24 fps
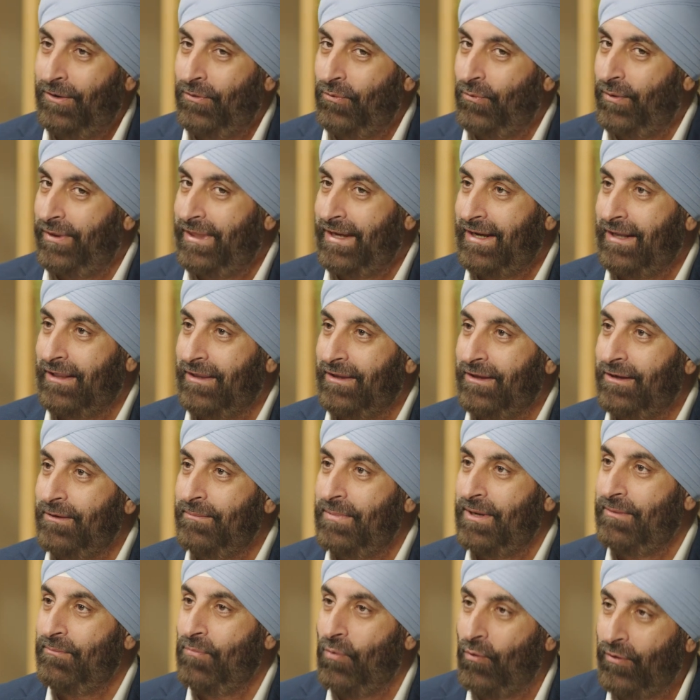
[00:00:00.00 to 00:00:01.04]
We think a little
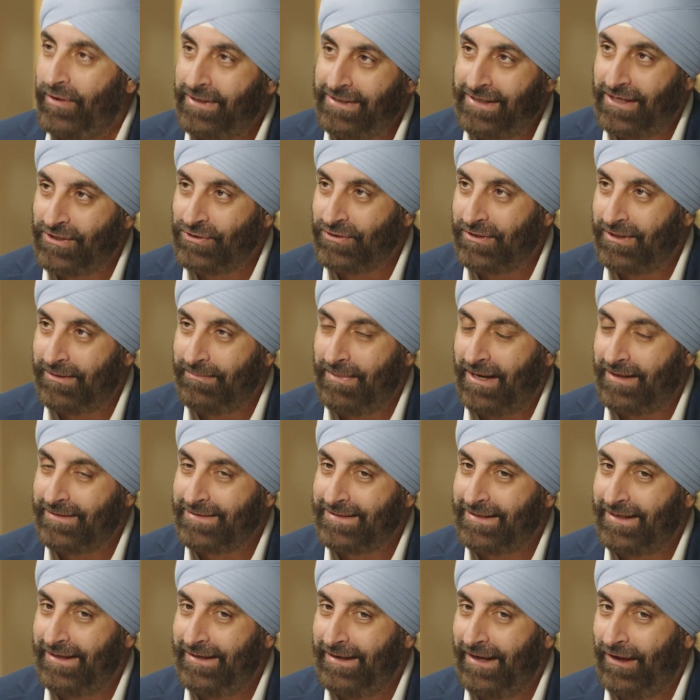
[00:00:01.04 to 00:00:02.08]
bit more intentionally about
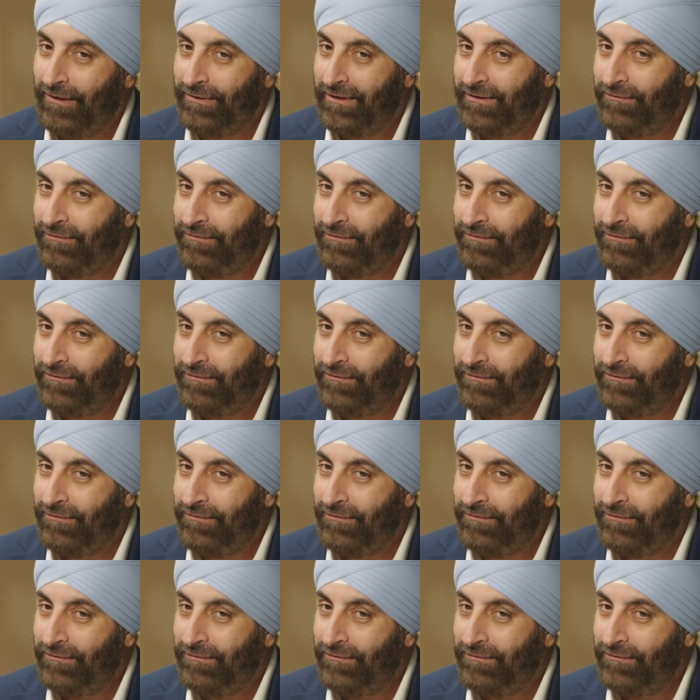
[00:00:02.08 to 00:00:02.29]
skin health.